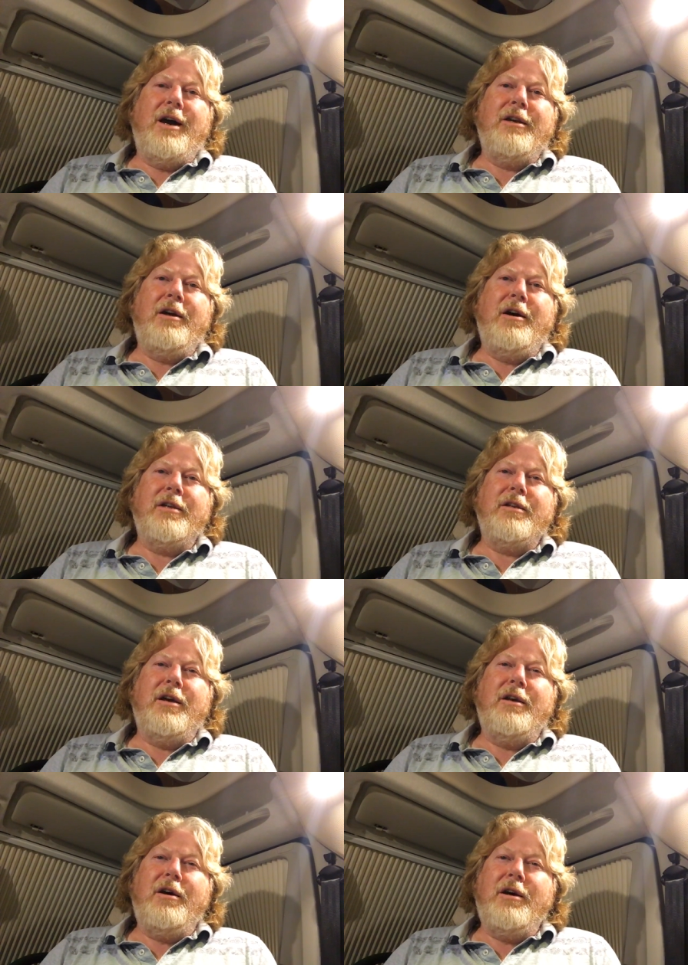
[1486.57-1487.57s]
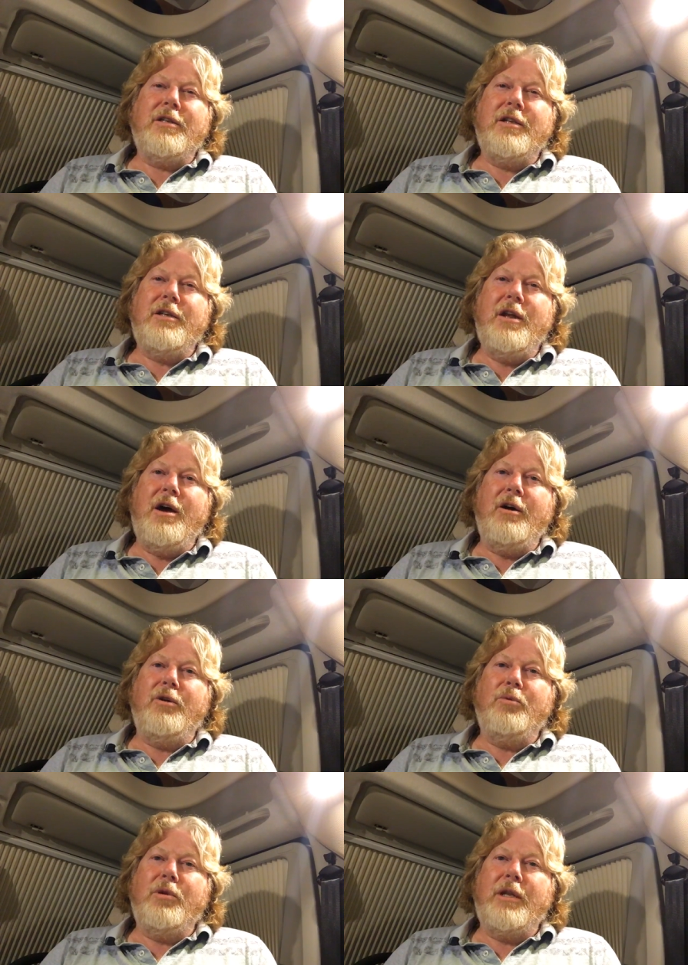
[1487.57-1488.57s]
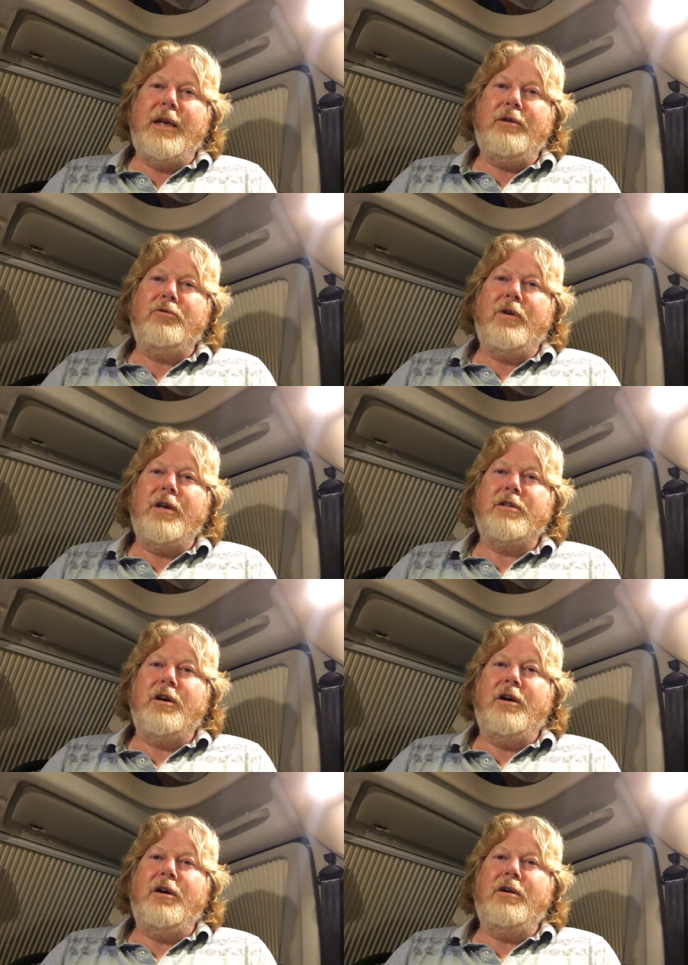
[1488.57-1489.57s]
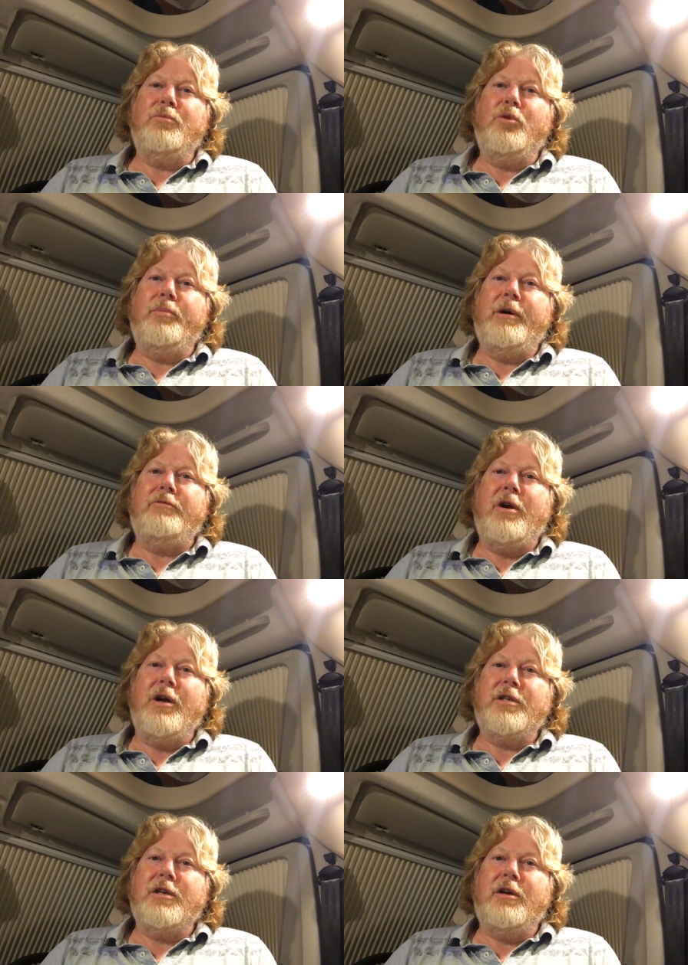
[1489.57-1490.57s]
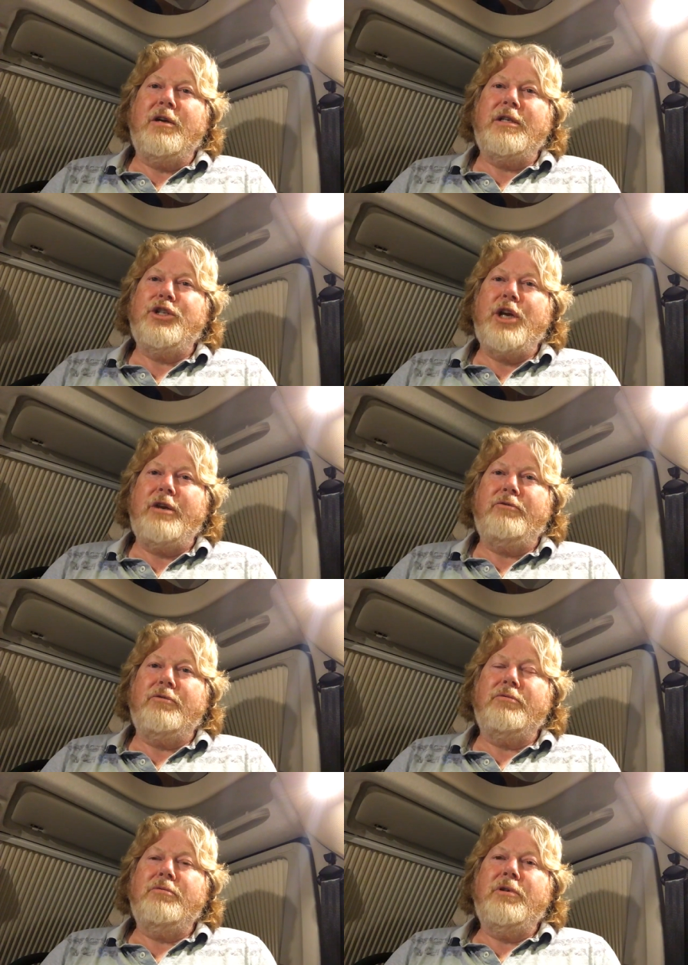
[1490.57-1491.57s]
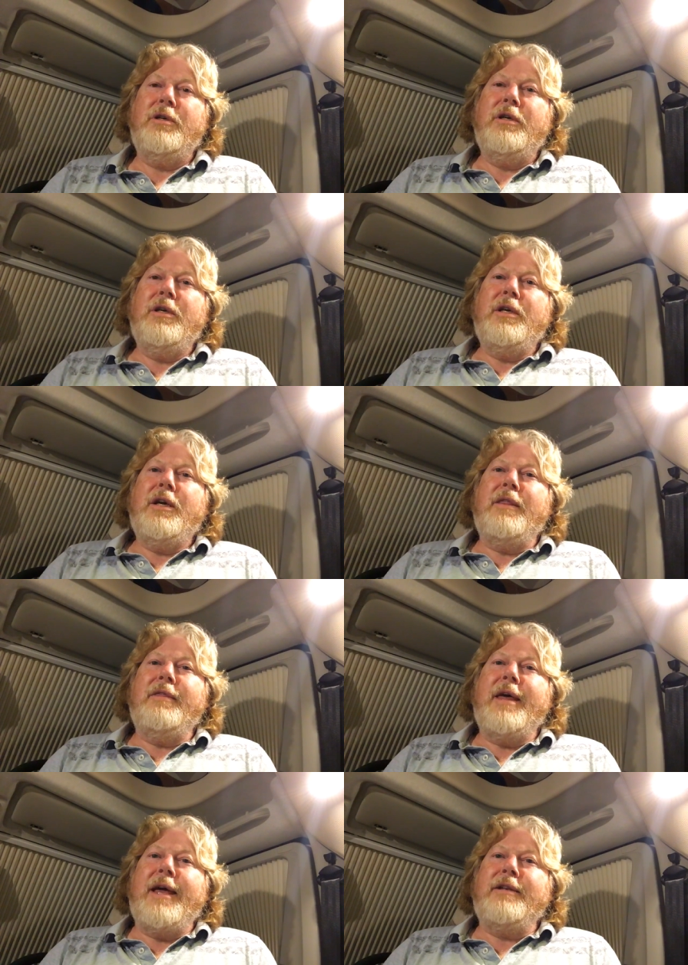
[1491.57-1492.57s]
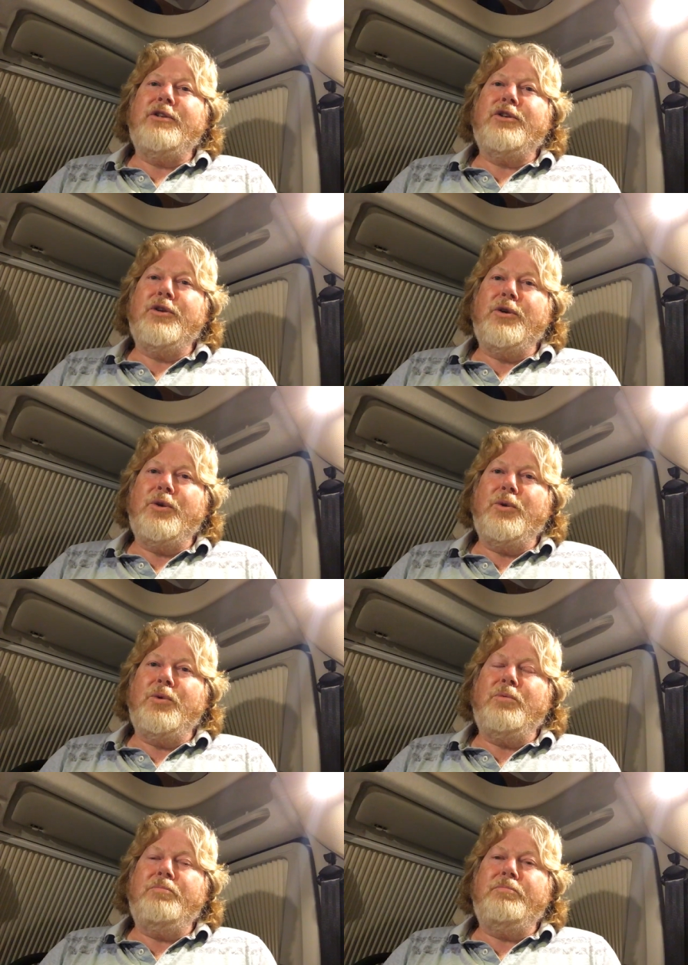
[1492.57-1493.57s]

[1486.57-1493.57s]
like to know what the legal rights are and what my rights are in general, and then to